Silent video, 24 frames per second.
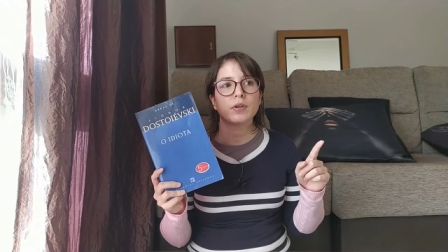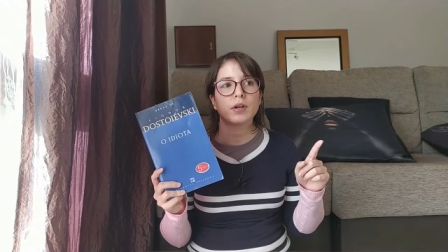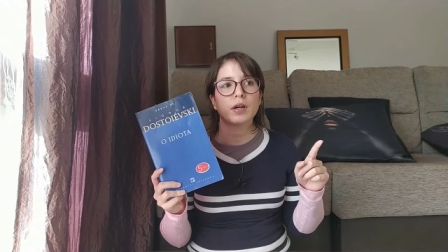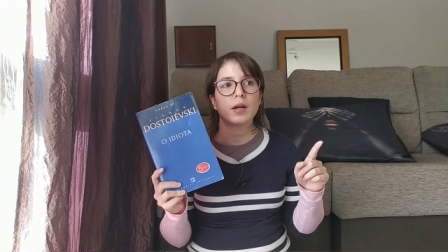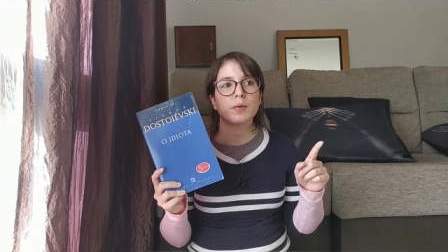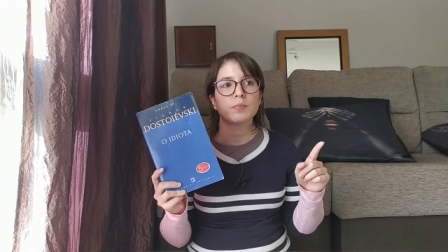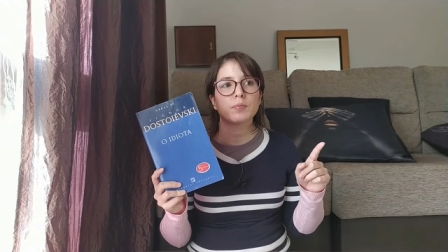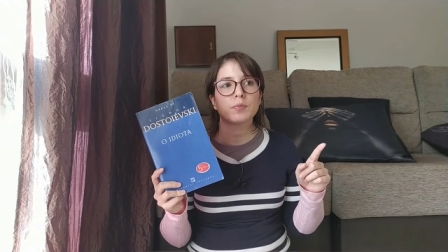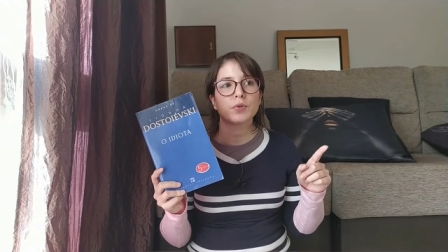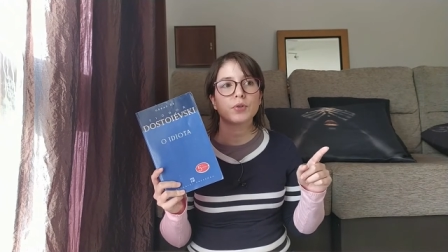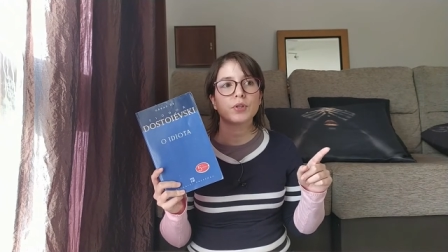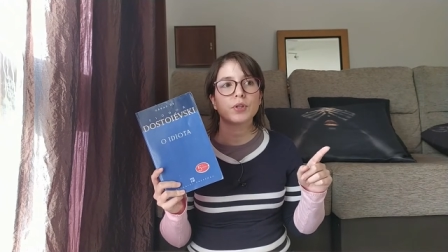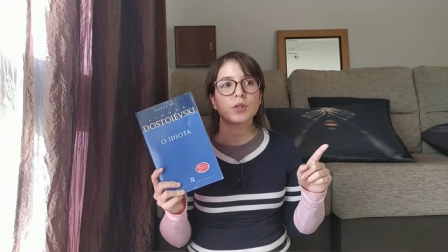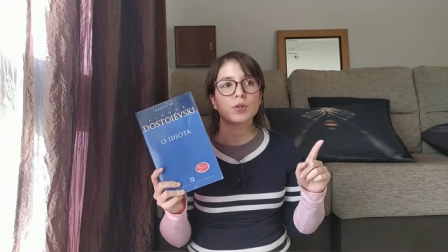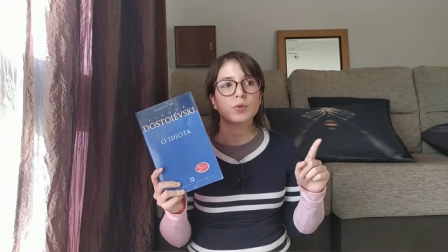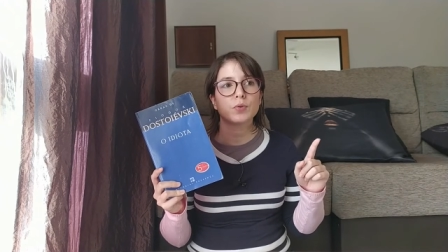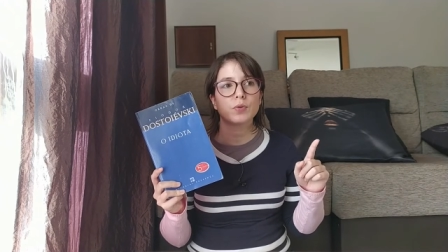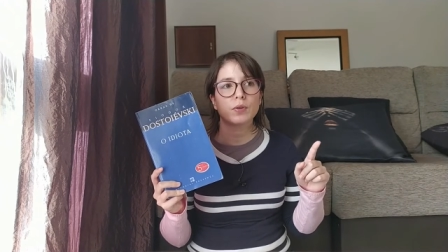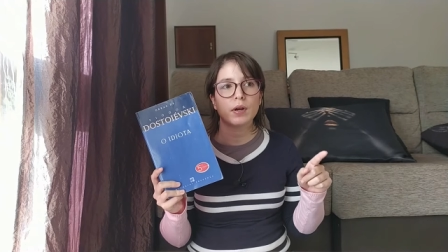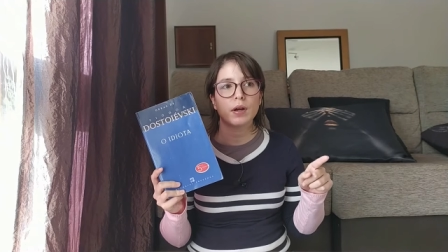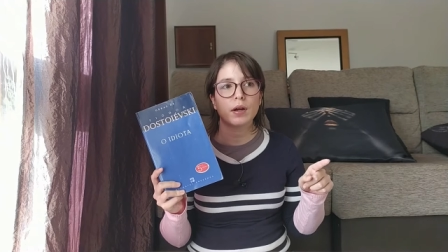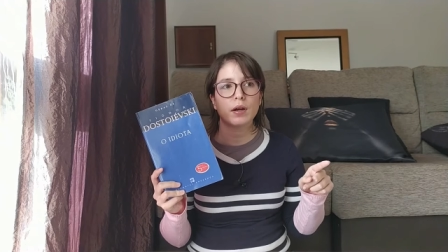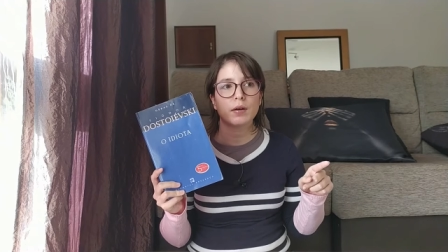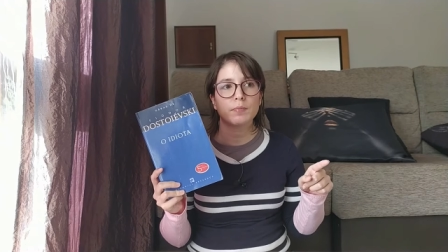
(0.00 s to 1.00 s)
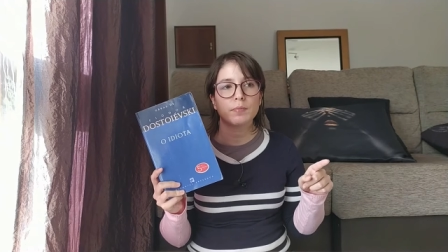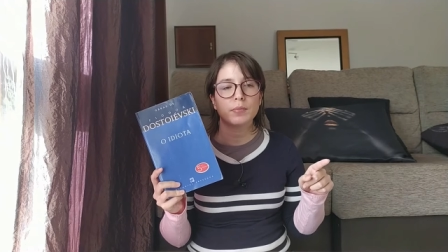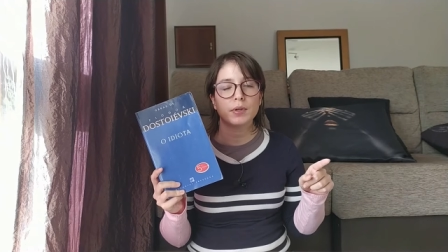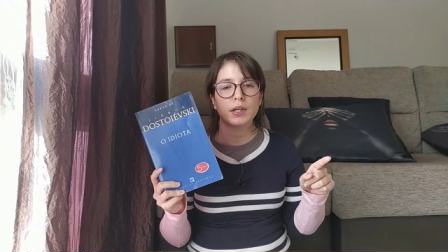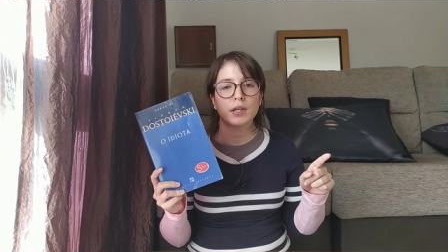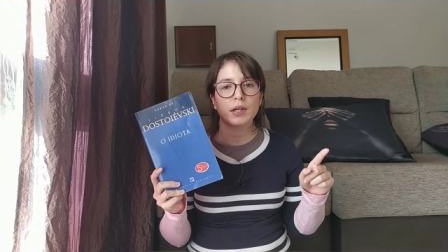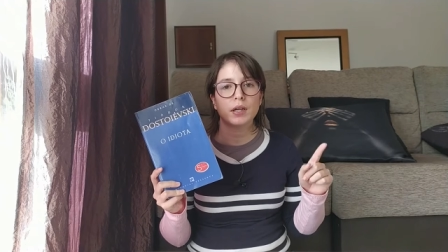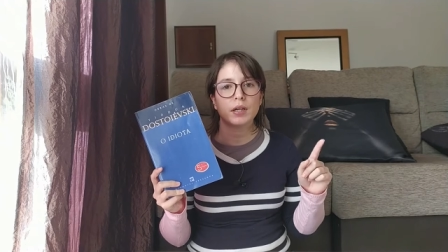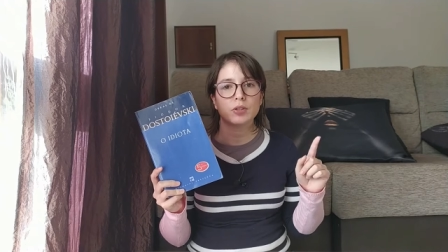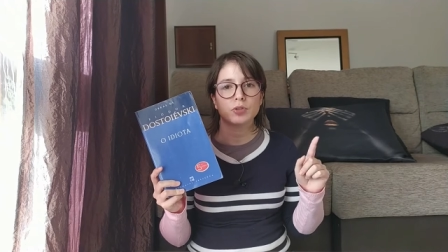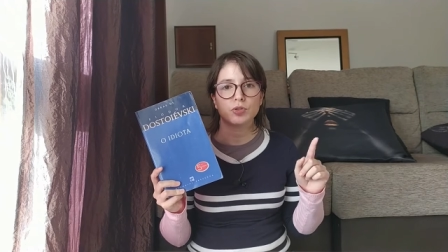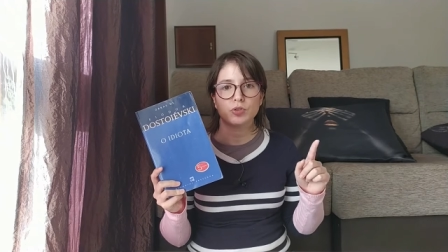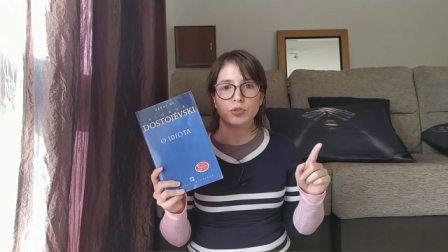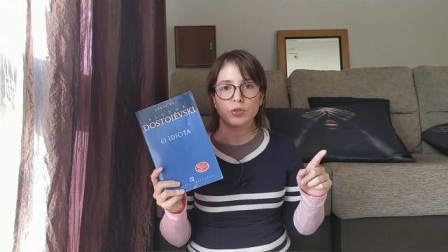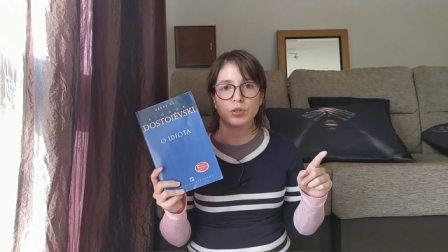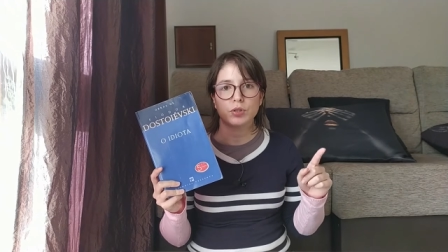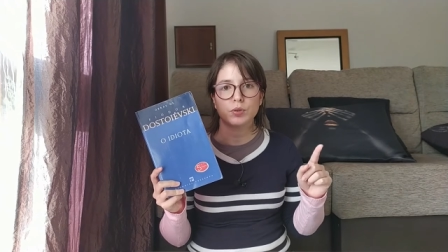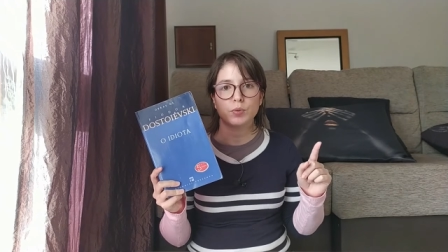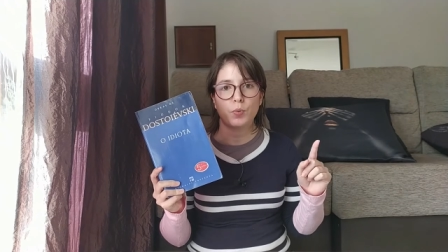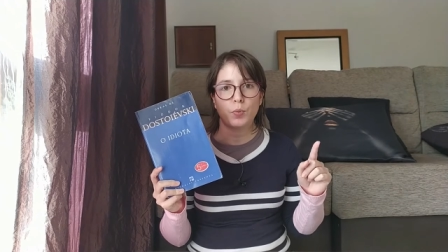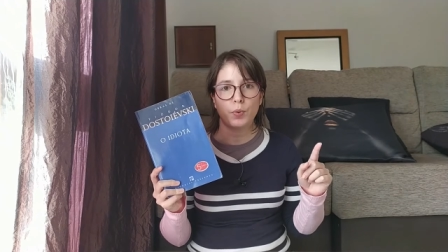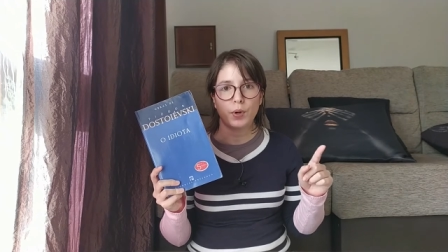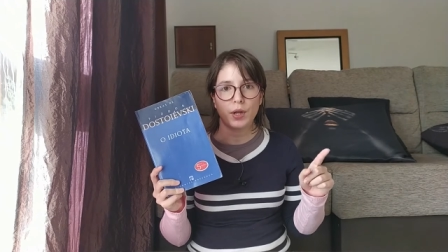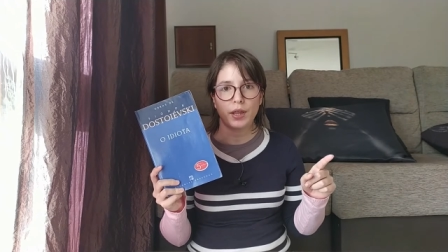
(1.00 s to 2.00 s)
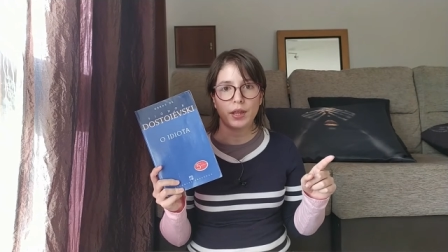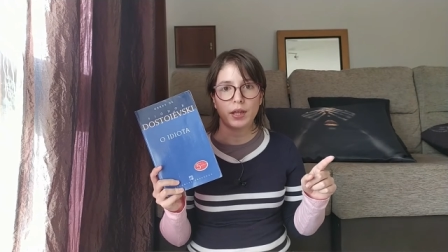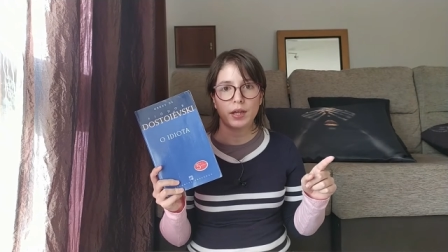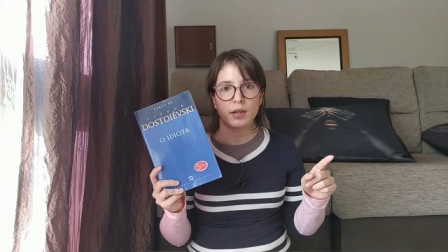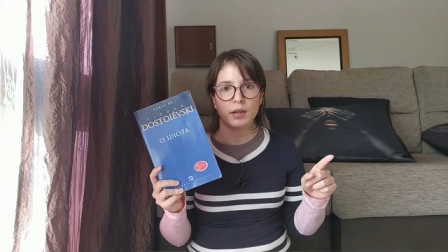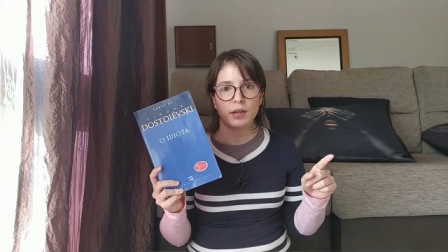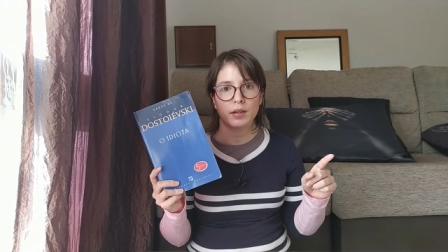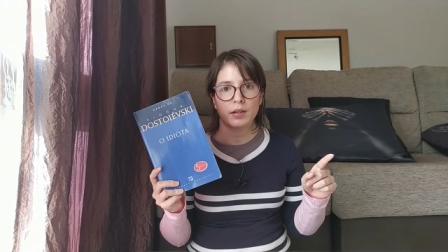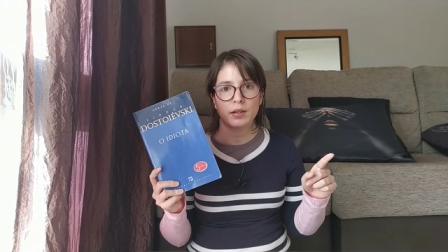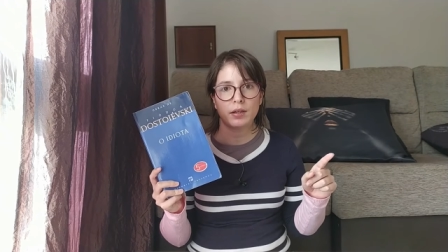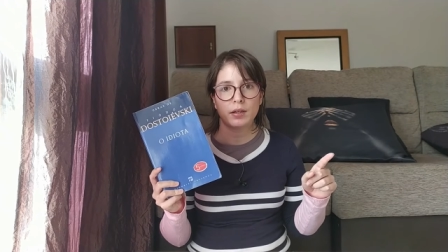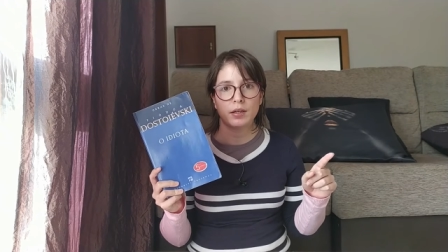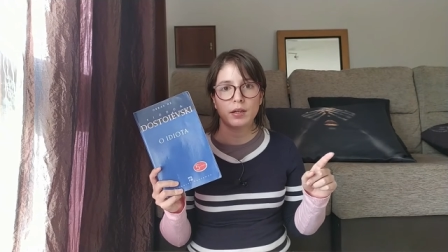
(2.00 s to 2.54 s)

I'm going to accompany a joint reading